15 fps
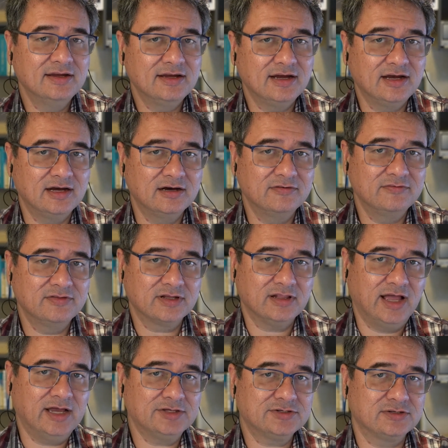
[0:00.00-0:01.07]
of the
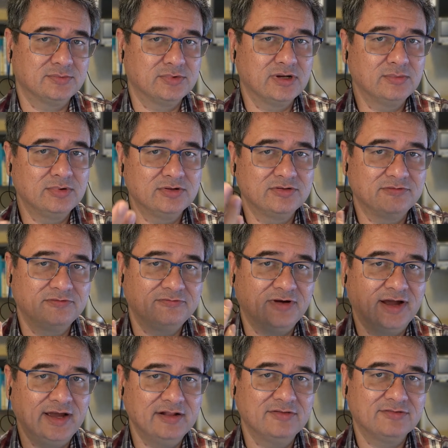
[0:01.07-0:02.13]
classroom? Were you able to
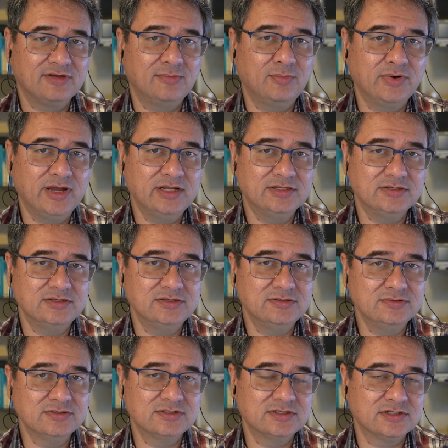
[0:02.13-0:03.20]
find some way to
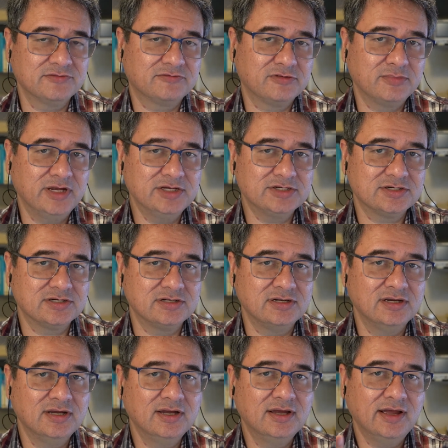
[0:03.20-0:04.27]
use this information
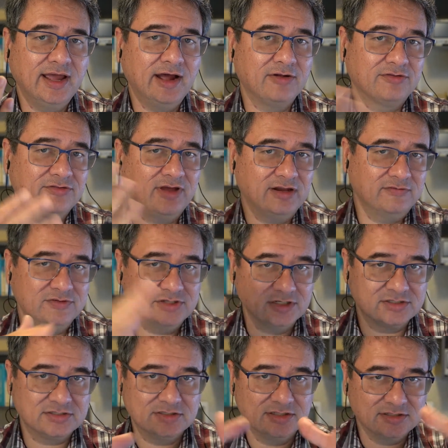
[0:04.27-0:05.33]
outside of
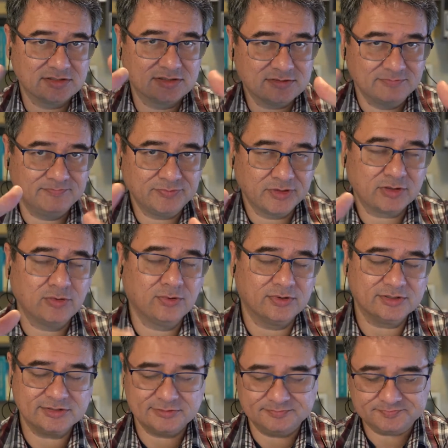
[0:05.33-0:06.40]
just this
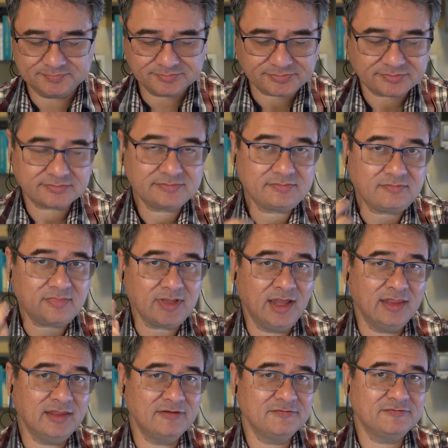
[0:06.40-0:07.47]
course?
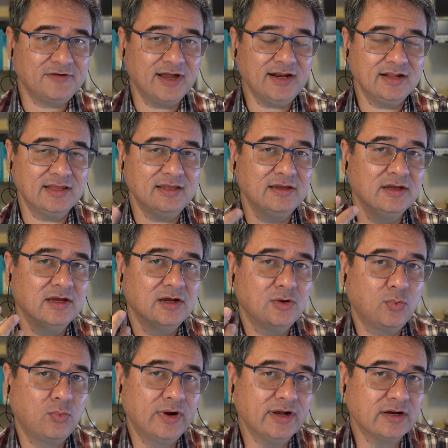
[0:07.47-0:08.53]
And then finally,
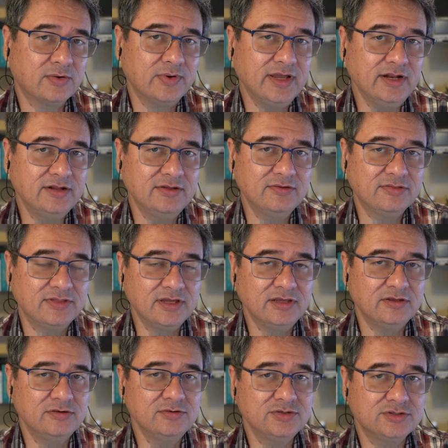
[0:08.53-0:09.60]
what grade do you think
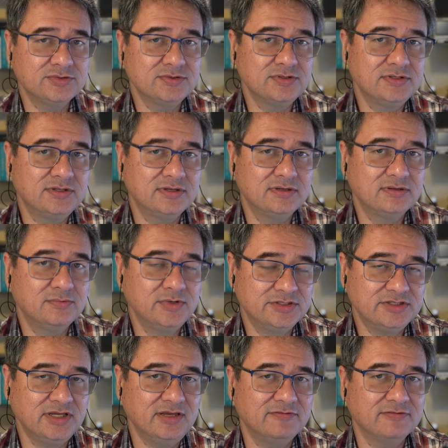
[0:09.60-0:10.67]
you should receive